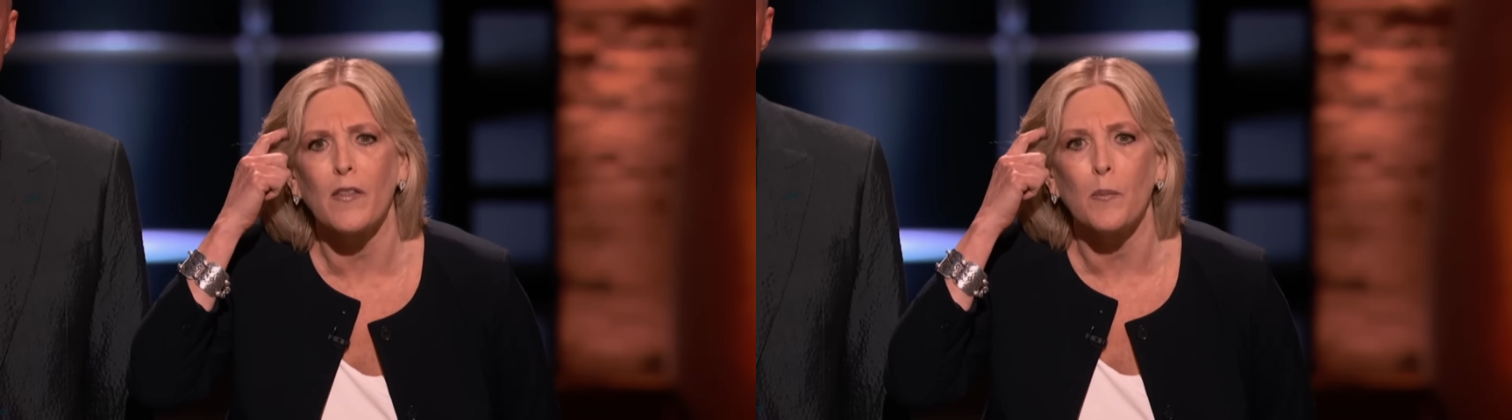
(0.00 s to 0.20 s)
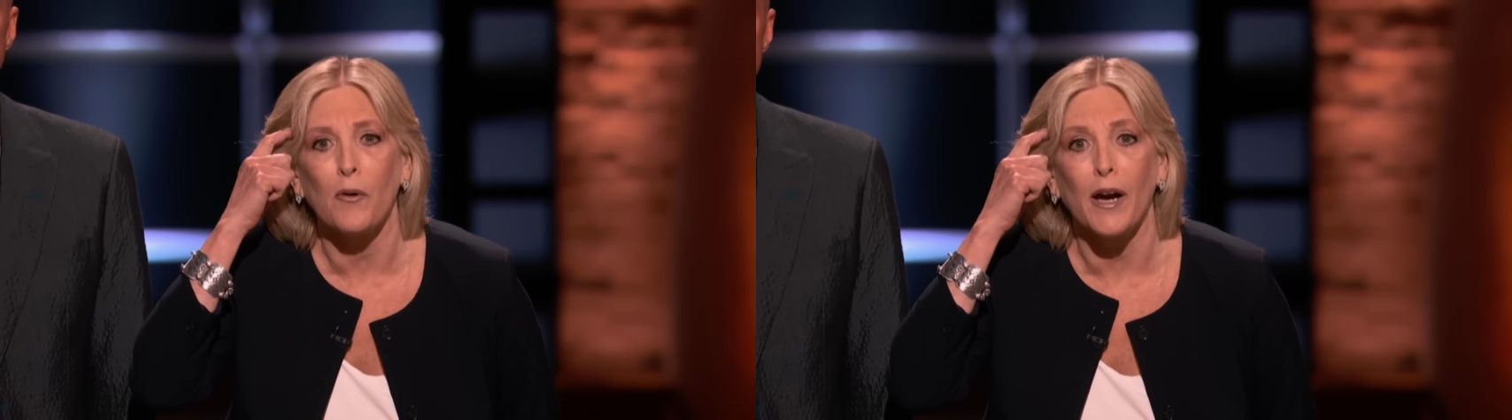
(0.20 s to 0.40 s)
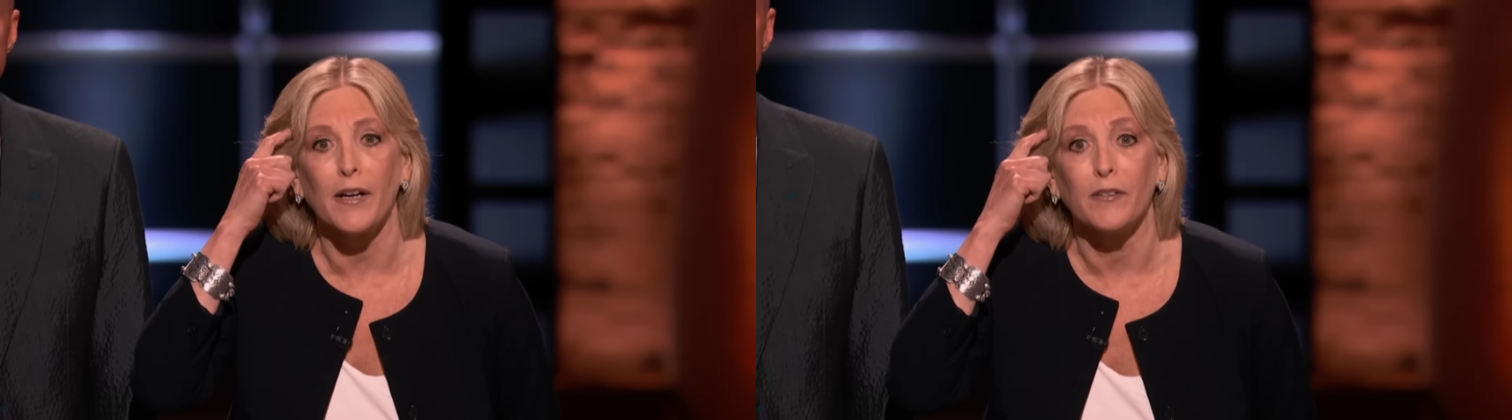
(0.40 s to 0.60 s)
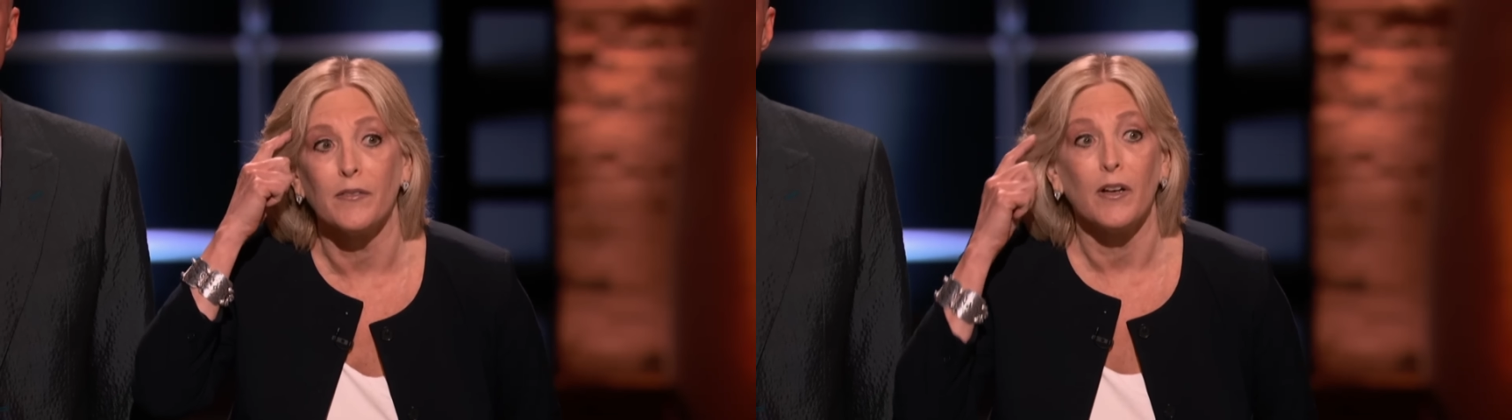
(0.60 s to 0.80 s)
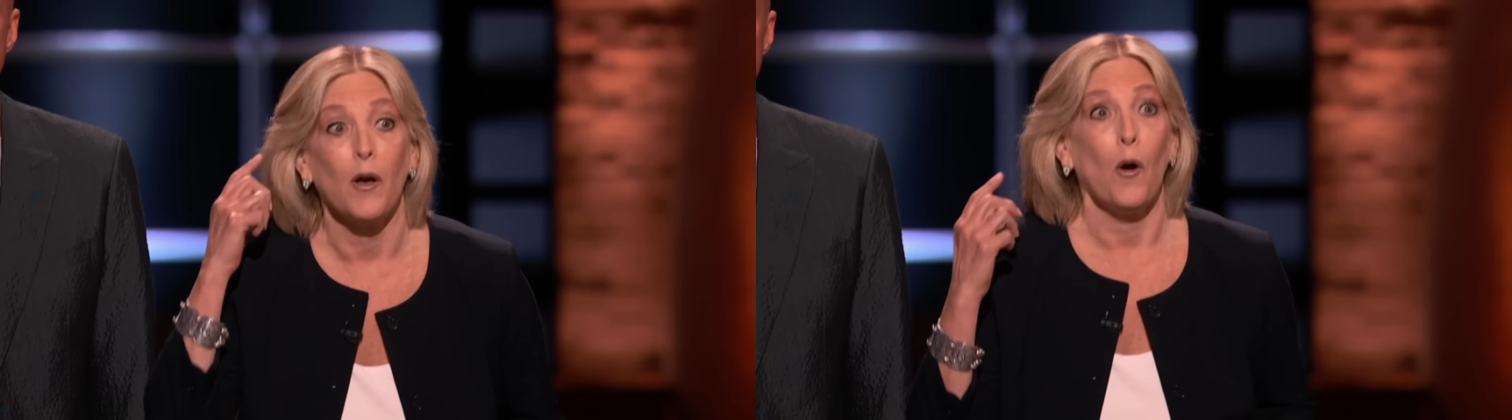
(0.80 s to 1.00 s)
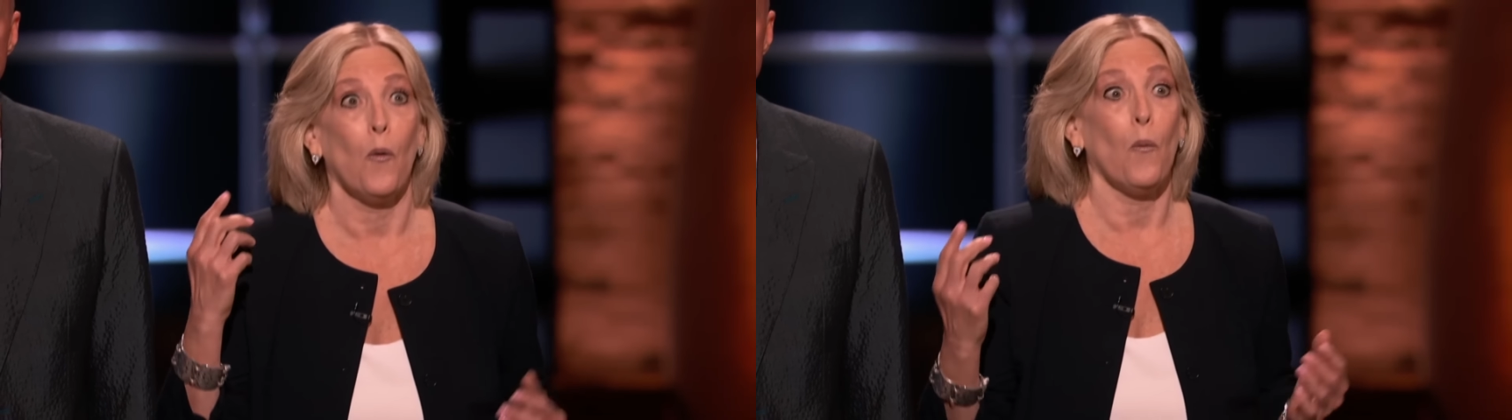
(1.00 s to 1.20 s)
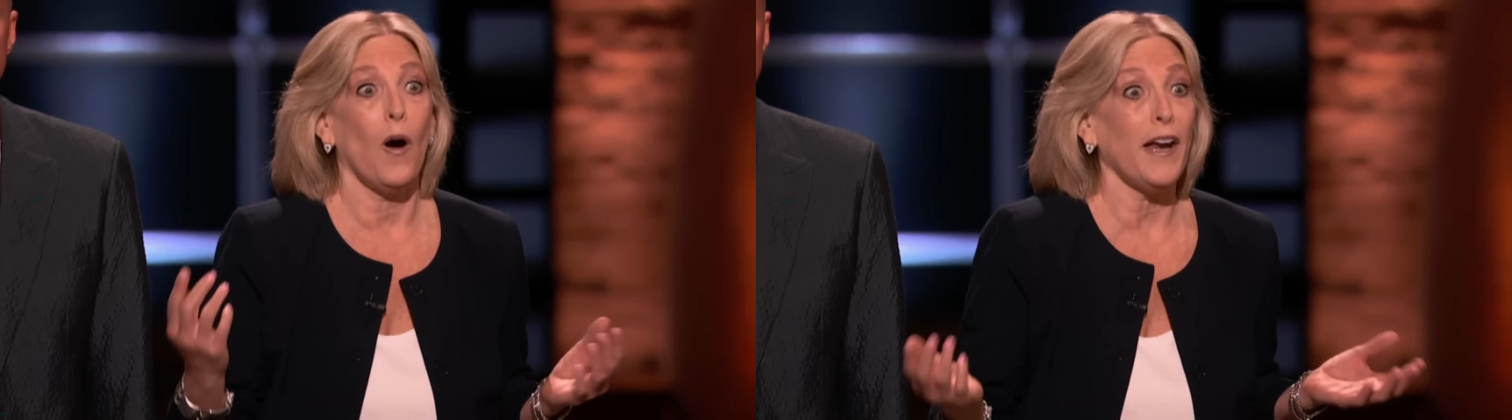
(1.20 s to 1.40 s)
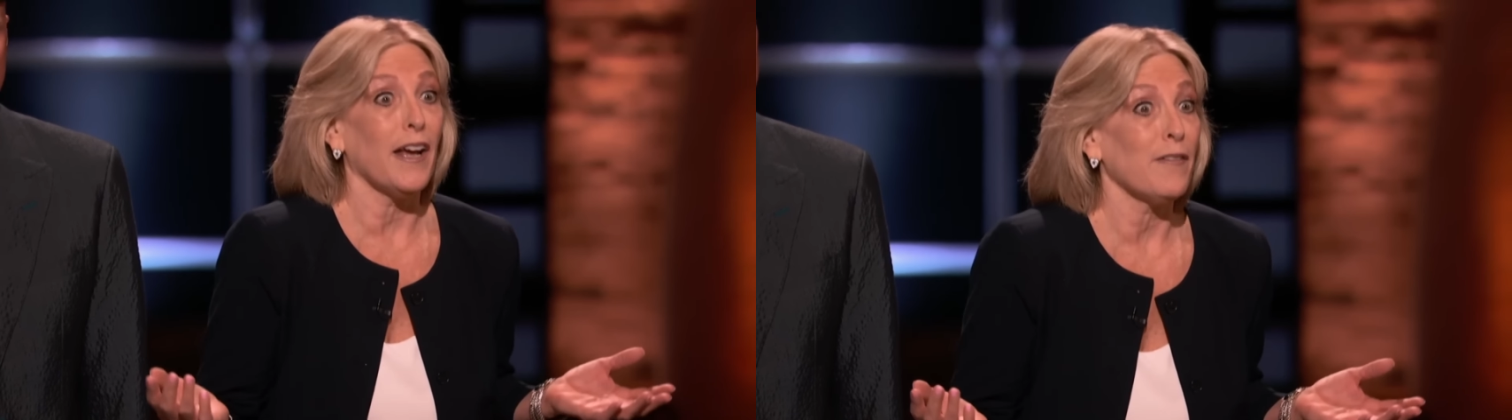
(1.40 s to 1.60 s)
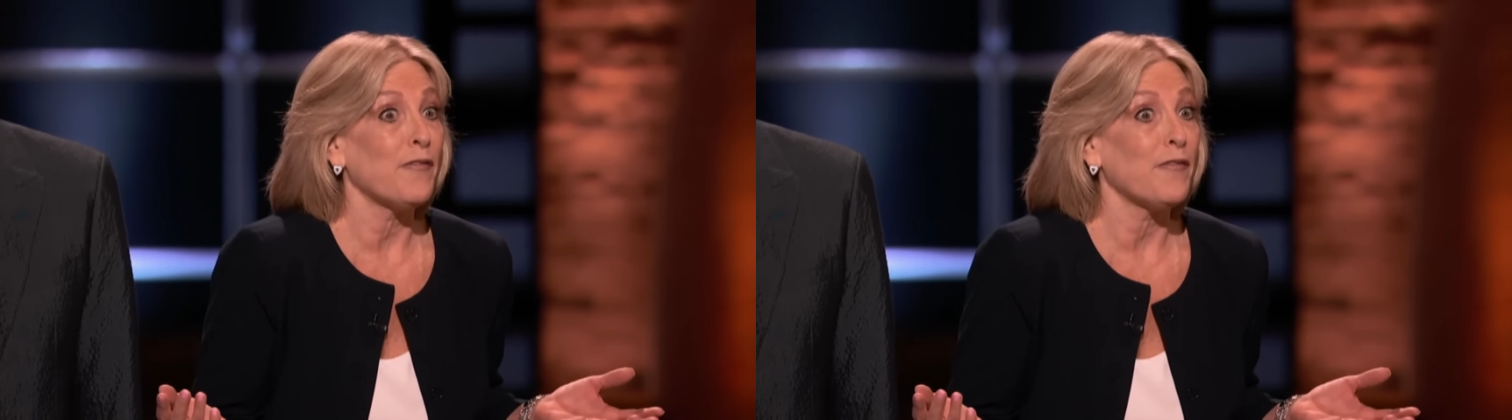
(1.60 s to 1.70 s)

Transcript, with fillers: to the brain. What if